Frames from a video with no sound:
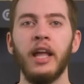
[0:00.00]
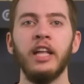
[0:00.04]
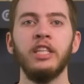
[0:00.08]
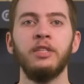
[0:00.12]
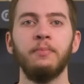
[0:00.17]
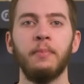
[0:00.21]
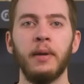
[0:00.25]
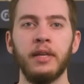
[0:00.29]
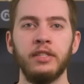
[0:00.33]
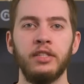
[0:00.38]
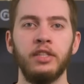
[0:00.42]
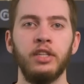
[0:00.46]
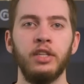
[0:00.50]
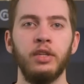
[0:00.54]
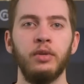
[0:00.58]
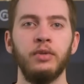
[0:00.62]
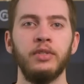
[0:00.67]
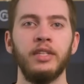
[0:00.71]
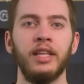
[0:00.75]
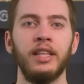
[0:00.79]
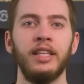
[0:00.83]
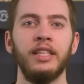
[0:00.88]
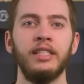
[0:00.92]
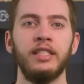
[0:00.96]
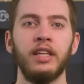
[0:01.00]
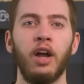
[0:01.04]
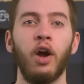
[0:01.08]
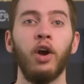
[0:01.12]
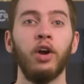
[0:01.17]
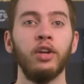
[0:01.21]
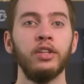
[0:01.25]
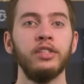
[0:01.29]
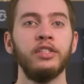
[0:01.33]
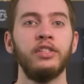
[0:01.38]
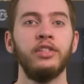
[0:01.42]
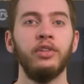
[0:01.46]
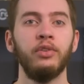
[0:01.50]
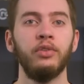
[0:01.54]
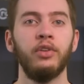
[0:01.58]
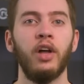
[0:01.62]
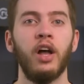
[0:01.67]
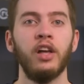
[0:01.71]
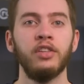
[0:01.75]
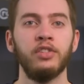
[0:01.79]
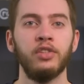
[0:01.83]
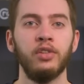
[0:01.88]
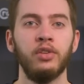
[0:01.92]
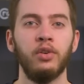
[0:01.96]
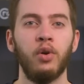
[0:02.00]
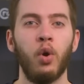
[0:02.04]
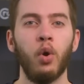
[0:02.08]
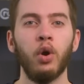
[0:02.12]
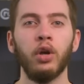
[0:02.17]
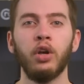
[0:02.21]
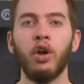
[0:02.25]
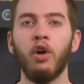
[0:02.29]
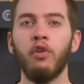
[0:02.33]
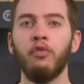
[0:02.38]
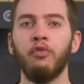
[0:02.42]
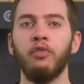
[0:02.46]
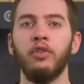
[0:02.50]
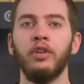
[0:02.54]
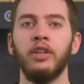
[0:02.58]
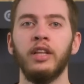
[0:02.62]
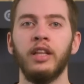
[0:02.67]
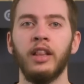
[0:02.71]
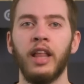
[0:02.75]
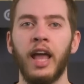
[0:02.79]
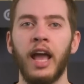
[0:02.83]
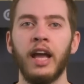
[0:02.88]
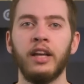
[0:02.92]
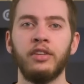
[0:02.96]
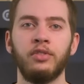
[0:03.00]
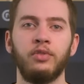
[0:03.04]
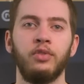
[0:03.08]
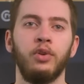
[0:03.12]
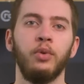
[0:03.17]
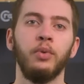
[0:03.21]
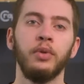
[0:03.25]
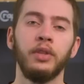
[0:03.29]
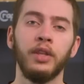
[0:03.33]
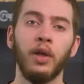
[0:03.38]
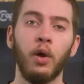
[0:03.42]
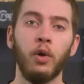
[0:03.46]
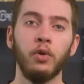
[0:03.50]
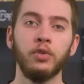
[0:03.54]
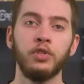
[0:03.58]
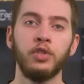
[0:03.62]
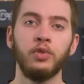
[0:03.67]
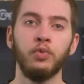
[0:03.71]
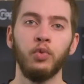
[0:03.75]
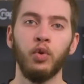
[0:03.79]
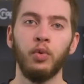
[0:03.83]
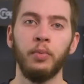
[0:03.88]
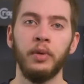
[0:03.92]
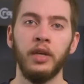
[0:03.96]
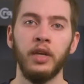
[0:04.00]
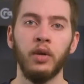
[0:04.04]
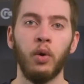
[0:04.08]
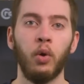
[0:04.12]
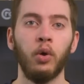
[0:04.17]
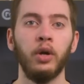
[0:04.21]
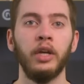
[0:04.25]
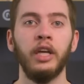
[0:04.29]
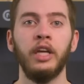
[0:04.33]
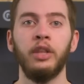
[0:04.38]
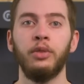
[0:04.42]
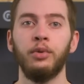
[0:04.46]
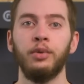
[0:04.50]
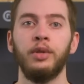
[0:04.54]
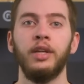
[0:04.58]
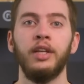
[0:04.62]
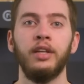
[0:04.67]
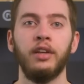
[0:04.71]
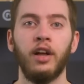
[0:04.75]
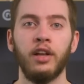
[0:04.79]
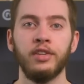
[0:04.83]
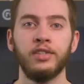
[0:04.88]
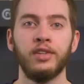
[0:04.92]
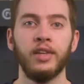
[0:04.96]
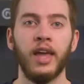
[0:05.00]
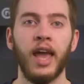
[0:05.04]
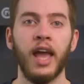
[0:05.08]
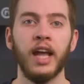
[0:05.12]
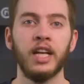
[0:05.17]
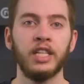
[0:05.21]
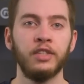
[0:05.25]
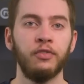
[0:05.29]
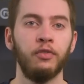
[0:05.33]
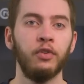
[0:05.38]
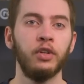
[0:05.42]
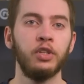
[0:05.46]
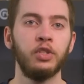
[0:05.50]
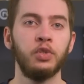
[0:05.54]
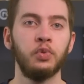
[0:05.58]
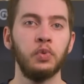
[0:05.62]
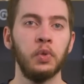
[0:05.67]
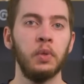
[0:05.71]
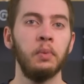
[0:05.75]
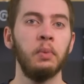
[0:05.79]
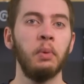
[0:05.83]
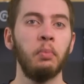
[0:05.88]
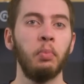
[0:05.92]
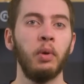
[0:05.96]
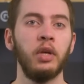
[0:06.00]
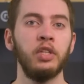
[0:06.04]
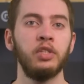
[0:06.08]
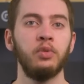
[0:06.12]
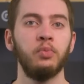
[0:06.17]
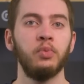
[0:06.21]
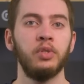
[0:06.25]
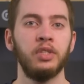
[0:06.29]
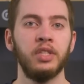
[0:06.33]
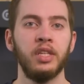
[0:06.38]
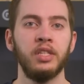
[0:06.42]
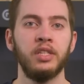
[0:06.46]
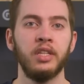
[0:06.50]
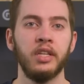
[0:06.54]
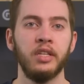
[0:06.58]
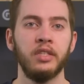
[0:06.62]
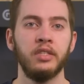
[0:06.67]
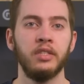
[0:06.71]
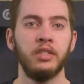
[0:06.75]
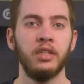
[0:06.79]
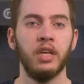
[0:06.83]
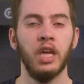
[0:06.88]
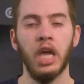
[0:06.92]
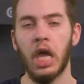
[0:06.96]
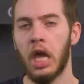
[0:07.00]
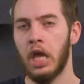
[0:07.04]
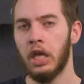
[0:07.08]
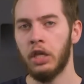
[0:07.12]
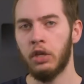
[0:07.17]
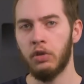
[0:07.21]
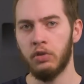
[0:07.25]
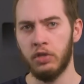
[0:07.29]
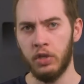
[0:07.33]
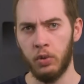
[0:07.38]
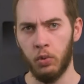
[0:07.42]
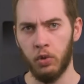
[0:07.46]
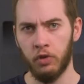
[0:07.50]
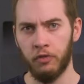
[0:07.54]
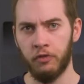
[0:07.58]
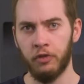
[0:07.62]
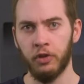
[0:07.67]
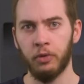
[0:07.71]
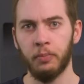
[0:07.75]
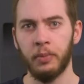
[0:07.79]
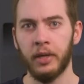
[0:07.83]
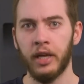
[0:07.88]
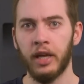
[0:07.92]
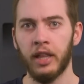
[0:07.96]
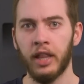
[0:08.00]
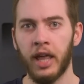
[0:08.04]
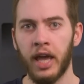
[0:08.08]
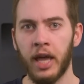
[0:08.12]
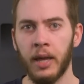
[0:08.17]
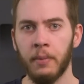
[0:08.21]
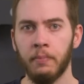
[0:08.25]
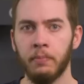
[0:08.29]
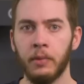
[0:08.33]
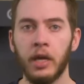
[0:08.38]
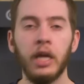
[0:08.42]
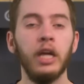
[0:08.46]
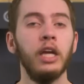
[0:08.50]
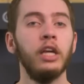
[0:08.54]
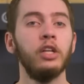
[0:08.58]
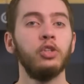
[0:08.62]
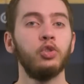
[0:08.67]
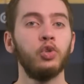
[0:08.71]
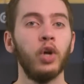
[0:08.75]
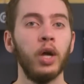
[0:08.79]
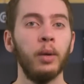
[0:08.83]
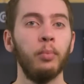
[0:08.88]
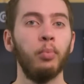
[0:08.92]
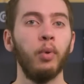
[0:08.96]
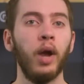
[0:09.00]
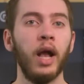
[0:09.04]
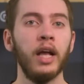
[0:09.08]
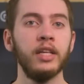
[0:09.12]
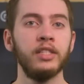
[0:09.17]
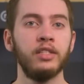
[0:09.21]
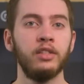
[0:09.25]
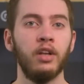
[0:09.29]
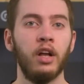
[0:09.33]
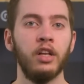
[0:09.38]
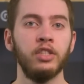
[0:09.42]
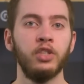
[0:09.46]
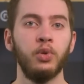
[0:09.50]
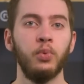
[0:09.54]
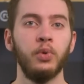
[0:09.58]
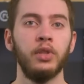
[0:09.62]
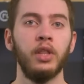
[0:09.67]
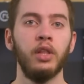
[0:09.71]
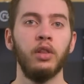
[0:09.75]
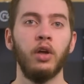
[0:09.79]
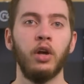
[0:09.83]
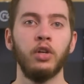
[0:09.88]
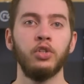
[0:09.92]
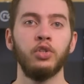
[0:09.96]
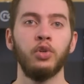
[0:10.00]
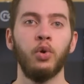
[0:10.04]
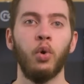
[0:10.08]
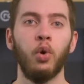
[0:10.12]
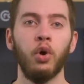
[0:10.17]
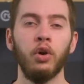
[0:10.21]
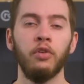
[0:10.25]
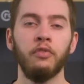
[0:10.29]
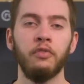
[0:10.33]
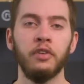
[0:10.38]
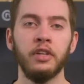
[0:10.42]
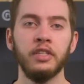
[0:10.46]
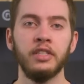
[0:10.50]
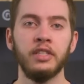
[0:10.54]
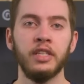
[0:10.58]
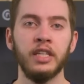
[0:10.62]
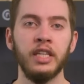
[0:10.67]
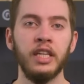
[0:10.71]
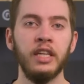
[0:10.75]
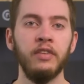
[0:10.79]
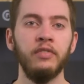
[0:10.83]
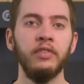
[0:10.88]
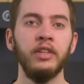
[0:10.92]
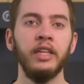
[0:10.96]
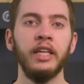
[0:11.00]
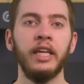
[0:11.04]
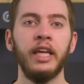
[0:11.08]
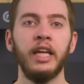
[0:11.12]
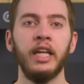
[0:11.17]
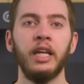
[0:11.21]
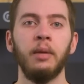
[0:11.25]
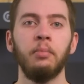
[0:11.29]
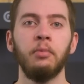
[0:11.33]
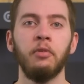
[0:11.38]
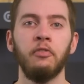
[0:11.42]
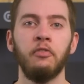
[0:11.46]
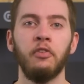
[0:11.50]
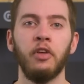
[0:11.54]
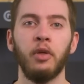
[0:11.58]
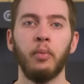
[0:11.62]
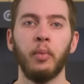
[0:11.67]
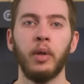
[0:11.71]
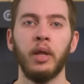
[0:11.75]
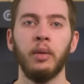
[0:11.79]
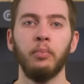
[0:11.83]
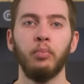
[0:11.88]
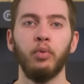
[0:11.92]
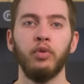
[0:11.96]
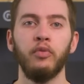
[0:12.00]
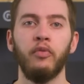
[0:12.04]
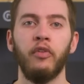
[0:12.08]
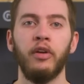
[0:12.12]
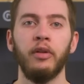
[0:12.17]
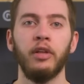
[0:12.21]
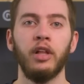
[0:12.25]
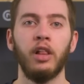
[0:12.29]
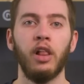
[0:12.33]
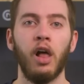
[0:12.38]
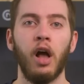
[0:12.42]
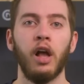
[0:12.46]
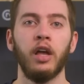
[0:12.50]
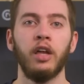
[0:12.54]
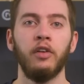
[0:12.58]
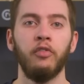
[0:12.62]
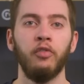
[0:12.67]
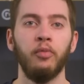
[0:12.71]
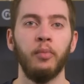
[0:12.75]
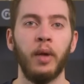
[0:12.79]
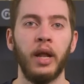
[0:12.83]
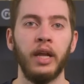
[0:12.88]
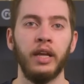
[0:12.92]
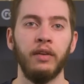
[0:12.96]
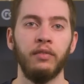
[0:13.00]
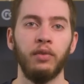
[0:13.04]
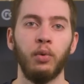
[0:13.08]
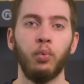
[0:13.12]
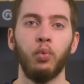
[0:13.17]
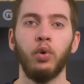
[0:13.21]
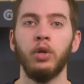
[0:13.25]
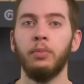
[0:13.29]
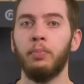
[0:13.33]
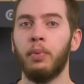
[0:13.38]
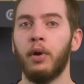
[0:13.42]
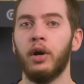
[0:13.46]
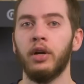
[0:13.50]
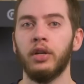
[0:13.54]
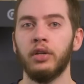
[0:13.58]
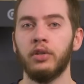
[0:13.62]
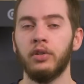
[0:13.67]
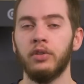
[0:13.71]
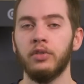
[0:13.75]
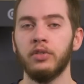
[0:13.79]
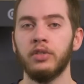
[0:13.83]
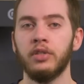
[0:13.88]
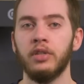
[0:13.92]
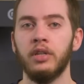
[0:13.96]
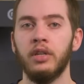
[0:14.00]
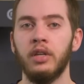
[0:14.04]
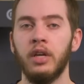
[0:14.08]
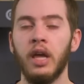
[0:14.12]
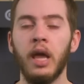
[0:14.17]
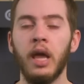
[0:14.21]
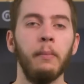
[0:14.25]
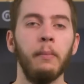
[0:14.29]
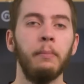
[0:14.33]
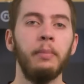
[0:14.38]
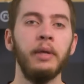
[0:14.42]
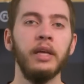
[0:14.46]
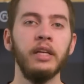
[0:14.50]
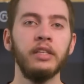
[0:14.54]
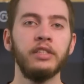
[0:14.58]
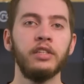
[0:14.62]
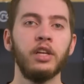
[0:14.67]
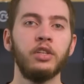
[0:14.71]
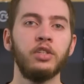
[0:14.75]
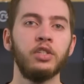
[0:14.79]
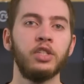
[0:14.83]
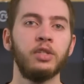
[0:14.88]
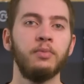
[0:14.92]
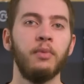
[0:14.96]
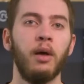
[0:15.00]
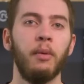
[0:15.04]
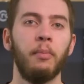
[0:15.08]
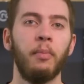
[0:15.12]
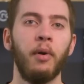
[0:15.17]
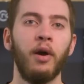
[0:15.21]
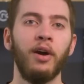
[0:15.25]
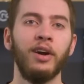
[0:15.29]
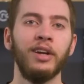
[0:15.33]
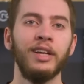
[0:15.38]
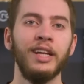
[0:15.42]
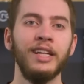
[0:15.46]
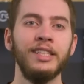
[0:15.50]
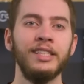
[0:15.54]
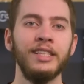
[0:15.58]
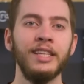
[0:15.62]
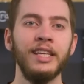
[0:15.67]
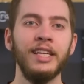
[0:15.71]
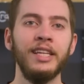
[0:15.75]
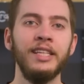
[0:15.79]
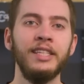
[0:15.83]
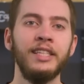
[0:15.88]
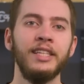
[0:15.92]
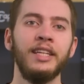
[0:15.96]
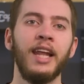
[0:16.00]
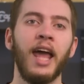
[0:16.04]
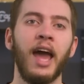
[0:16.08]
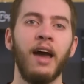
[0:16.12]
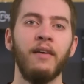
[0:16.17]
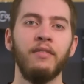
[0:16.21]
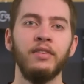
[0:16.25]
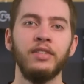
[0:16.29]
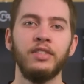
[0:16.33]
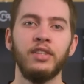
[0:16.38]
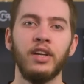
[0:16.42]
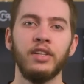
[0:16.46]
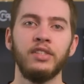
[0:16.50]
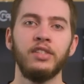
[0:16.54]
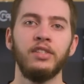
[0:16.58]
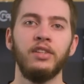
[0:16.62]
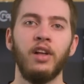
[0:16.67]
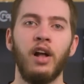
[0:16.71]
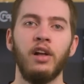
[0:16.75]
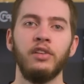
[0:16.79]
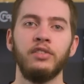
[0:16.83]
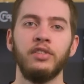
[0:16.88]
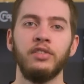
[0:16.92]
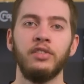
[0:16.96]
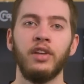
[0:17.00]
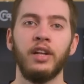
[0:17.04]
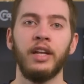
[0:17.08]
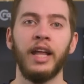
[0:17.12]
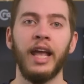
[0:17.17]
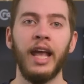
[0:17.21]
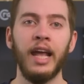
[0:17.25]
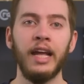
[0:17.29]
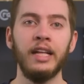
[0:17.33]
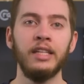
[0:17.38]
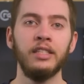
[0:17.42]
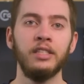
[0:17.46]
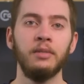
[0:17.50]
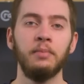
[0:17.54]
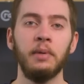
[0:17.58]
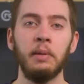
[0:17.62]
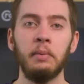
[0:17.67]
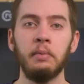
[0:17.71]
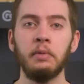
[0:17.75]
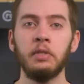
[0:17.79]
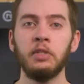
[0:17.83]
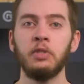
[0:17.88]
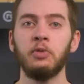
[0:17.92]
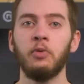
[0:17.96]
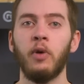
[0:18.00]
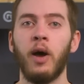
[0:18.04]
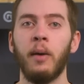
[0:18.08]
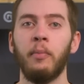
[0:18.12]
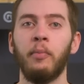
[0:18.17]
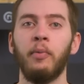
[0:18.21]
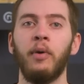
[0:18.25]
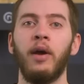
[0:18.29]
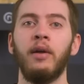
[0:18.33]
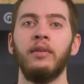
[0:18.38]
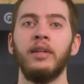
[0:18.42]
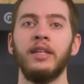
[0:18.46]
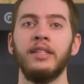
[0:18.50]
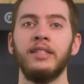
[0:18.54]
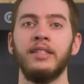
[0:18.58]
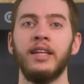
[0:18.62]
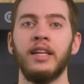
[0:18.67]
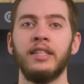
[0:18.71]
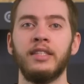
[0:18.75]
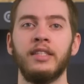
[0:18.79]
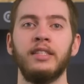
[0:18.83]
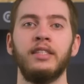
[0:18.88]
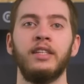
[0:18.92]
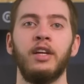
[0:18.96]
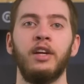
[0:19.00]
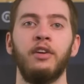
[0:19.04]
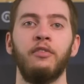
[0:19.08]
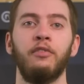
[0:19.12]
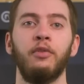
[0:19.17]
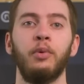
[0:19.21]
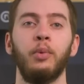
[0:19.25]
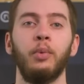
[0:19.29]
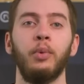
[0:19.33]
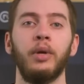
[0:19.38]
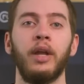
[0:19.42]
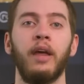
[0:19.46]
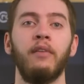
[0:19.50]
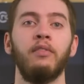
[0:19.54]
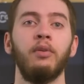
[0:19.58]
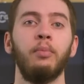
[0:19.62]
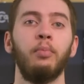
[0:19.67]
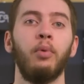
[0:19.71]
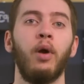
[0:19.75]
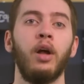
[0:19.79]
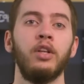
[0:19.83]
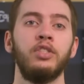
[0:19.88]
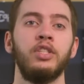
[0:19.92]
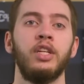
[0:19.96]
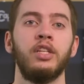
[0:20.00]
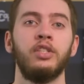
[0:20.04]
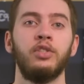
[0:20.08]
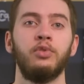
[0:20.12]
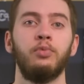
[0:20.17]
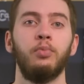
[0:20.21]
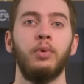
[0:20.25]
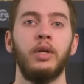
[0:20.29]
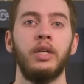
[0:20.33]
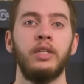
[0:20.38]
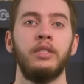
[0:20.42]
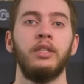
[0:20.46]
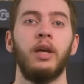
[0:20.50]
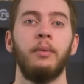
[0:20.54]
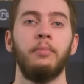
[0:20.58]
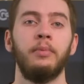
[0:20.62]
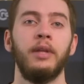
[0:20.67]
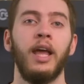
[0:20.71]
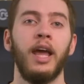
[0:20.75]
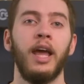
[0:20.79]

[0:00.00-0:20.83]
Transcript: It's best to use at least a hardened steel nozzle or go for a little extra with the Olson Ruby or E3D Nozzle X for extreme abrasion resistance. Using wood-filled PLA? Try a brass nozzle with a larger orifice to evenly heat up the filament and prevent clogging from any of the wood particles. Being such a small part, it's easy to have a dozen nozzles on hand to be able to swap around as necessary for whatever project springs up